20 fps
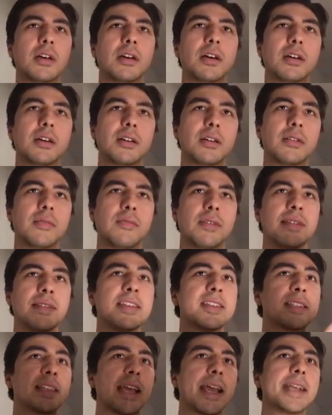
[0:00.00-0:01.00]
uh, in
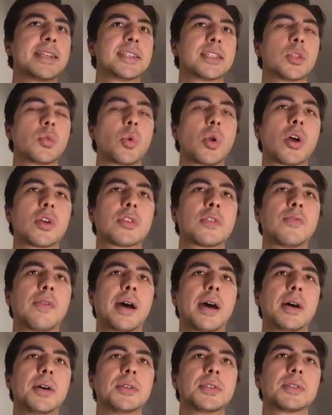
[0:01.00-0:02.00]
this case, 300
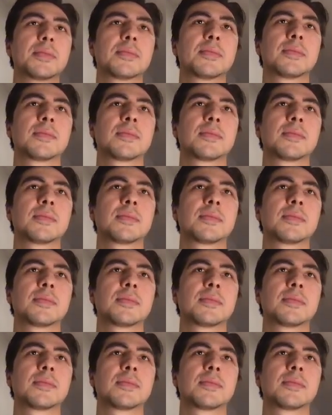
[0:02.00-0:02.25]
files.